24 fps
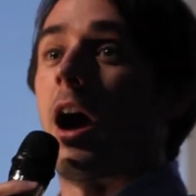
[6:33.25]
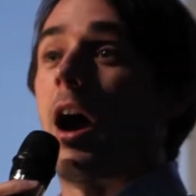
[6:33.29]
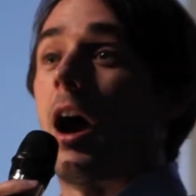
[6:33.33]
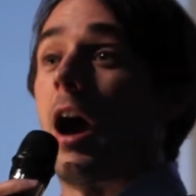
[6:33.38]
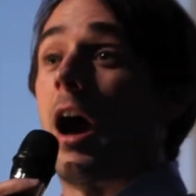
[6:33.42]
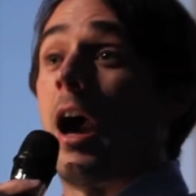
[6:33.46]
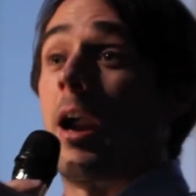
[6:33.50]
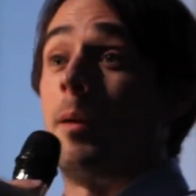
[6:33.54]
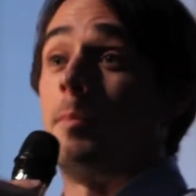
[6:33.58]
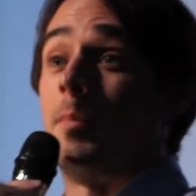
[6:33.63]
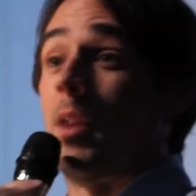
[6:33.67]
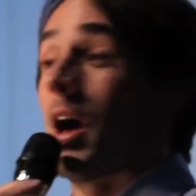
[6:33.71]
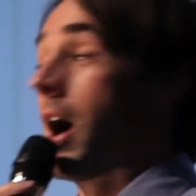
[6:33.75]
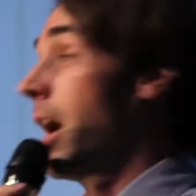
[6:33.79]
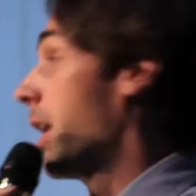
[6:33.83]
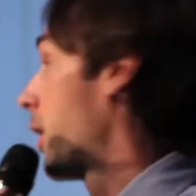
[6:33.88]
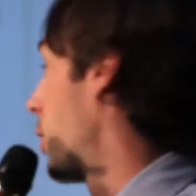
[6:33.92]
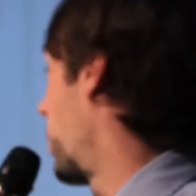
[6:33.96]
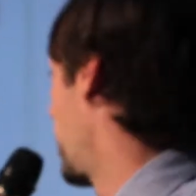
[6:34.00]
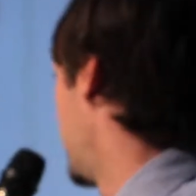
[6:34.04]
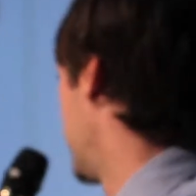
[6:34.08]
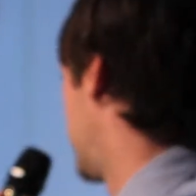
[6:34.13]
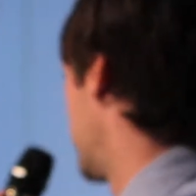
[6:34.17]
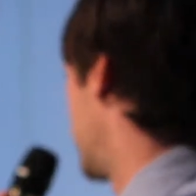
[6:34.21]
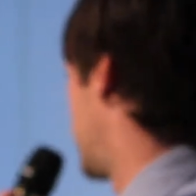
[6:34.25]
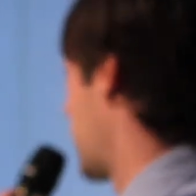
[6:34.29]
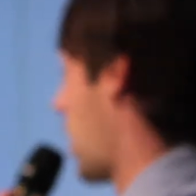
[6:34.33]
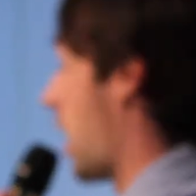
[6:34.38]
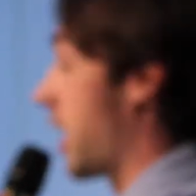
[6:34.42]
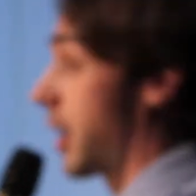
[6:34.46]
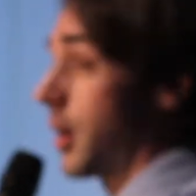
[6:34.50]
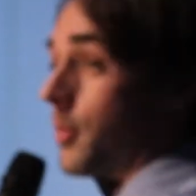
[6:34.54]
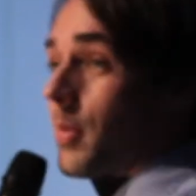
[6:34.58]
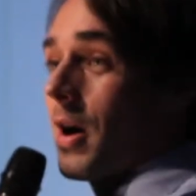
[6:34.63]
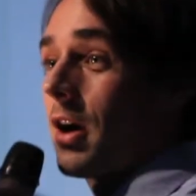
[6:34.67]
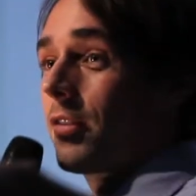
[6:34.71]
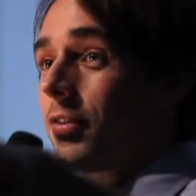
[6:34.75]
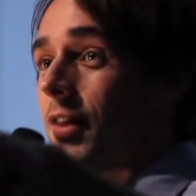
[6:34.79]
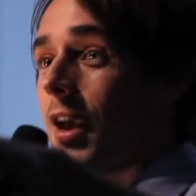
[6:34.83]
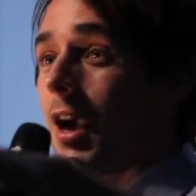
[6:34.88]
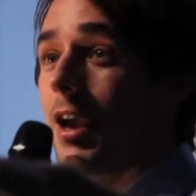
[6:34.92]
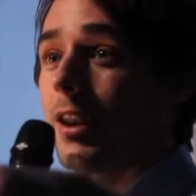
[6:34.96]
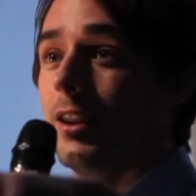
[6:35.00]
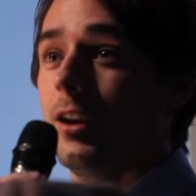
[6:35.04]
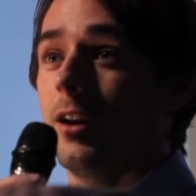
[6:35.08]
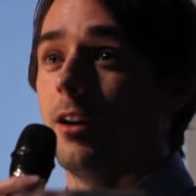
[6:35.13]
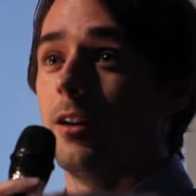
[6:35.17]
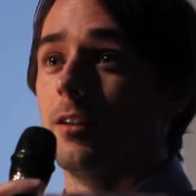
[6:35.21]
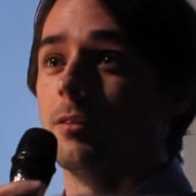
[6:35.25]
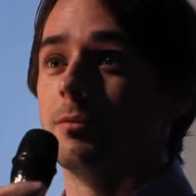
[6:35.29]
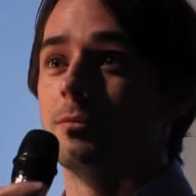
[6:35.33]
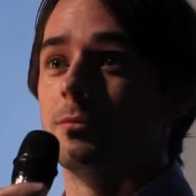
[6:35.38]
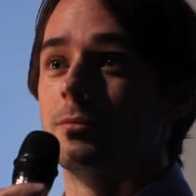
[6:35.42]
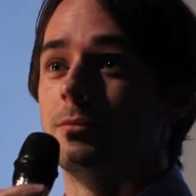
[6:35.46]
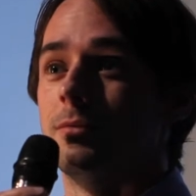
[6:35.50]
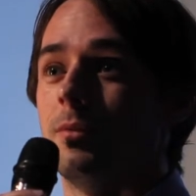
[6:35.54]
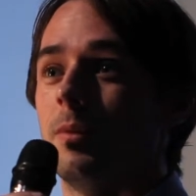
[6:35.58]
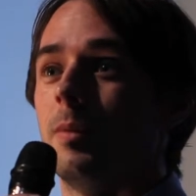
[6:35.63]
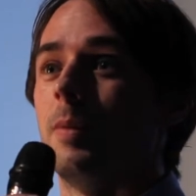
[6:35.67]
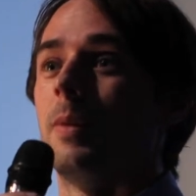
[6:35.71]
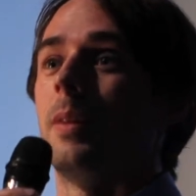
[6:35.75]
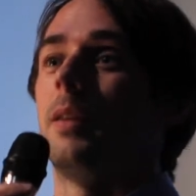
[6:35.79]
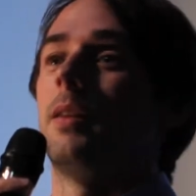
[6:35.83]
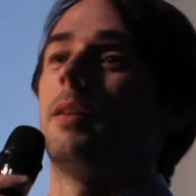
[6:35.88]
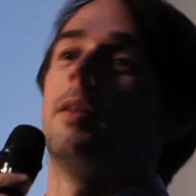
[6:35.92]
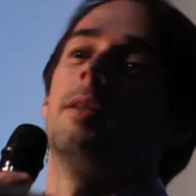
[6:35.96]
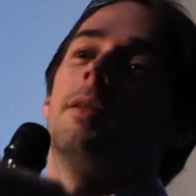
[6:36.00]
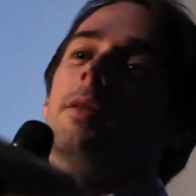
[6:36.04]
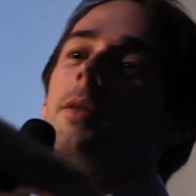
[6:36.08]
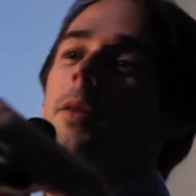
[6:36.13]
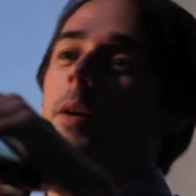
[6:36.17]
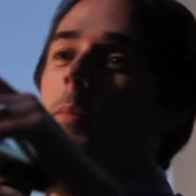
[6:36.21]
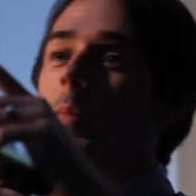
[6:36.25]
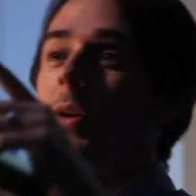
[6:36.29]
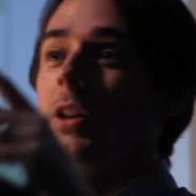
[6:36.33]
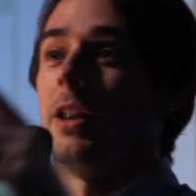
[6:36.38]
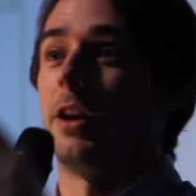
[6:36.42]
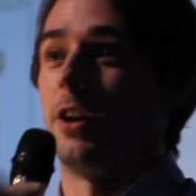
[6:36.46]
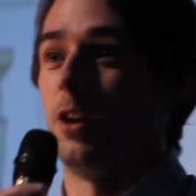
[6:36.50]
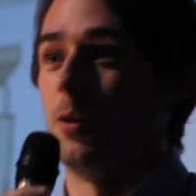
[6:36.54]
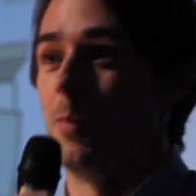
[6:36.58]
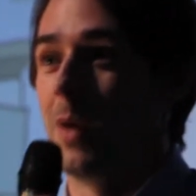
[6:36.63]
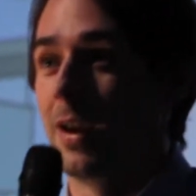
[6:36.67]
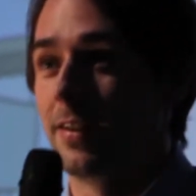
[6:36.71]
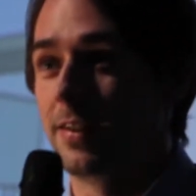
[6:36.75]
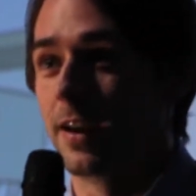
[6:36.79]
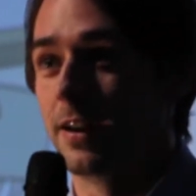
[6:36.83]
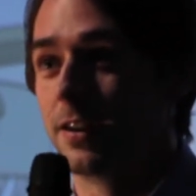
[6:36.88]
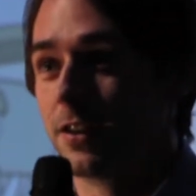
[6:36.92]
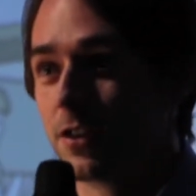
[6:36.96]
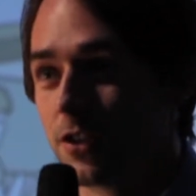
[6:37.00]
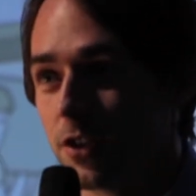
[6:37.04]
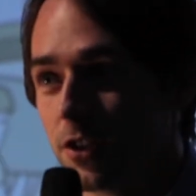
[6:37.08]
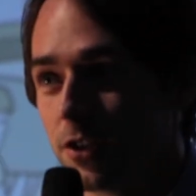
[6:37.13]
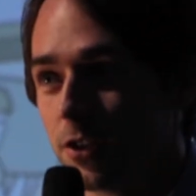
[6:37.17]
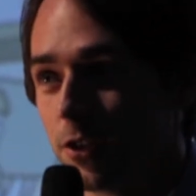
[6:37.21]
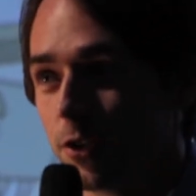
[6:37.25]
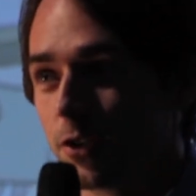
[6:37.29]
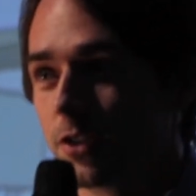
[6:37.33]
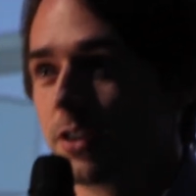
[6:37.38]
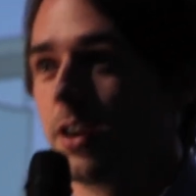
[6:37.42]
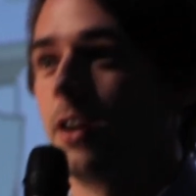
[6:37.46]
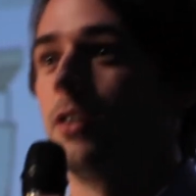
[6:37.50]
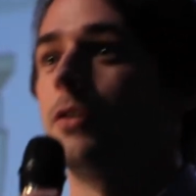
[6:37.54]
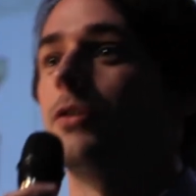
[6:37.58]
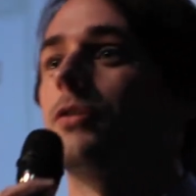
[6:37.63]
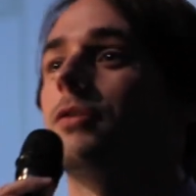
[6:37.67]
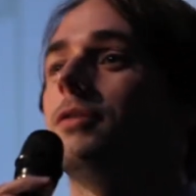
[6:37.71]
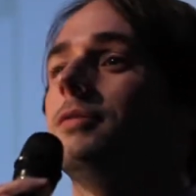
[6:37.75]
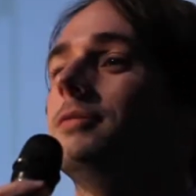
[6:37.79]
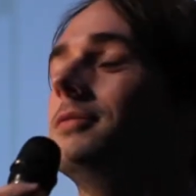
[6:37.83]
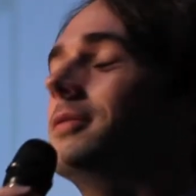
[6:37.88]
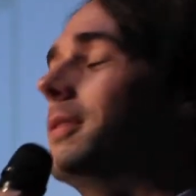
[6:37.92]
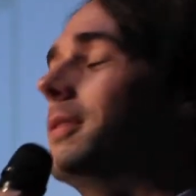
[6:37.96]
I'm not going to talk about that here. I'm going to let you make that decision yourself.